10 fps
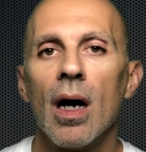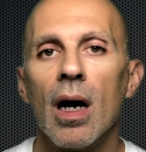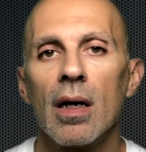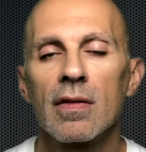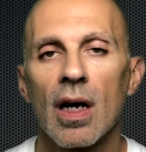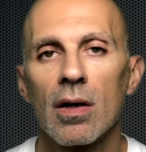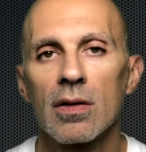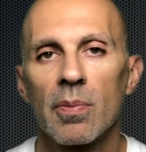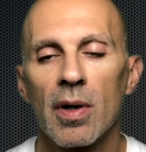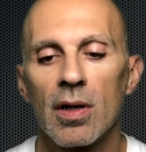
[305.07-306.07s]
seconds
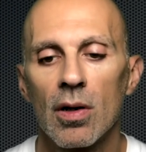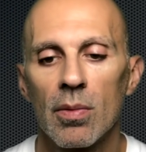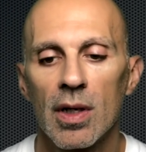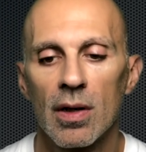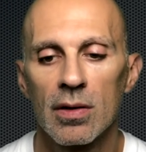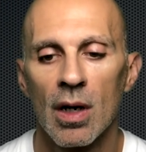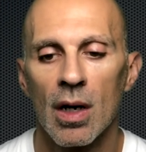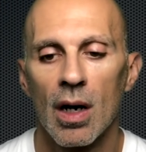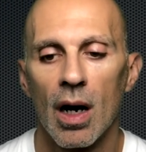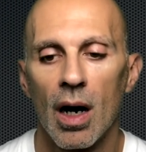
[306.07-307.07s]
per kilometer,
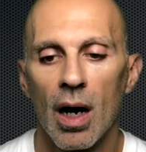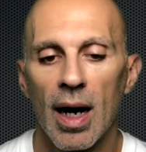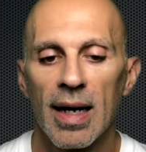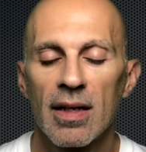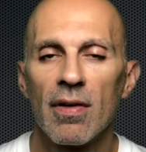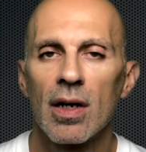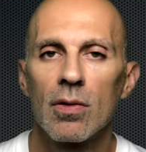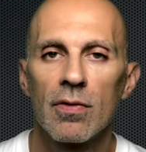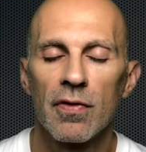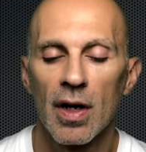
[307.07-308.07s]
I had a very
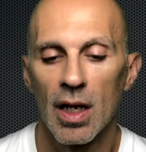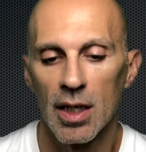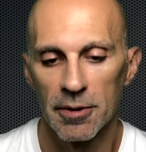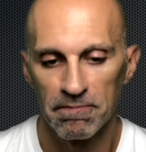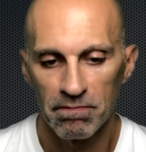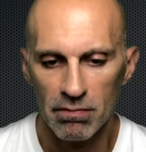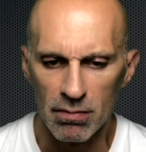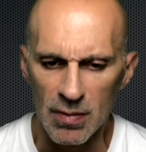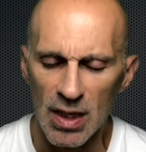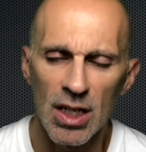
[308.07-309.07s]
good feeling.
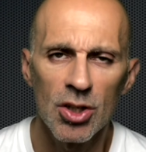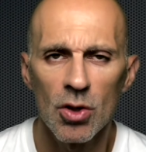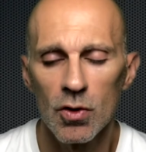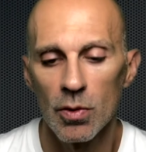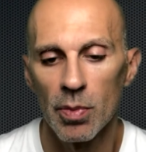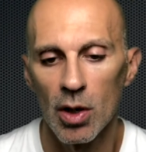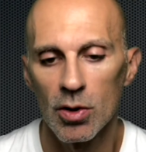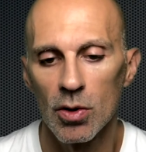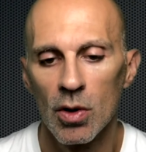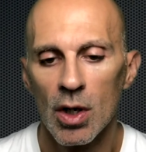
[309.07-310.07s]
They should support
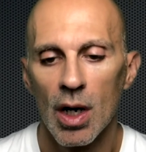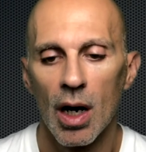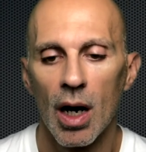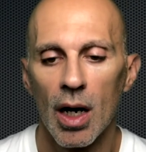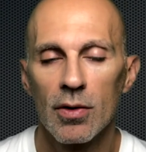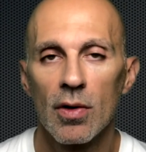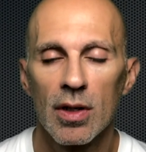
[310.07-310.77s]
you during